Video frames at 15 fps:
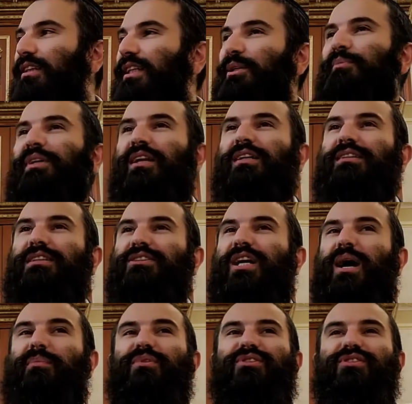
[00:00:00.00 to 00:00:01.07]
In the middle of the
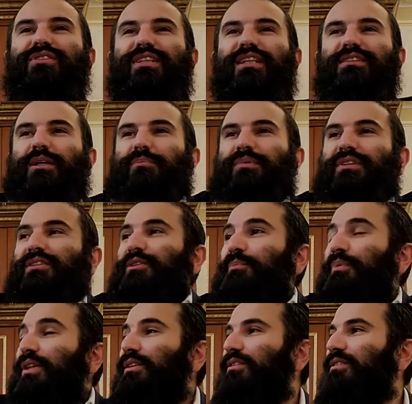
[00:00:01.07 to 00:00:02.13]
job, he just gets up and
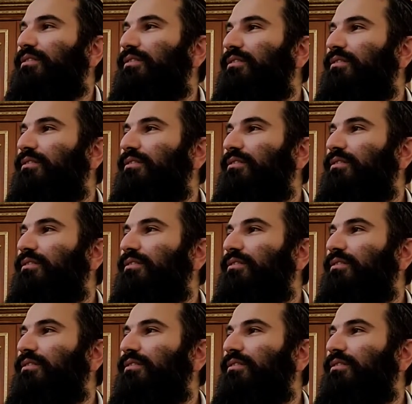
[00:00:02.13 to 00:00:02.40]
disappears.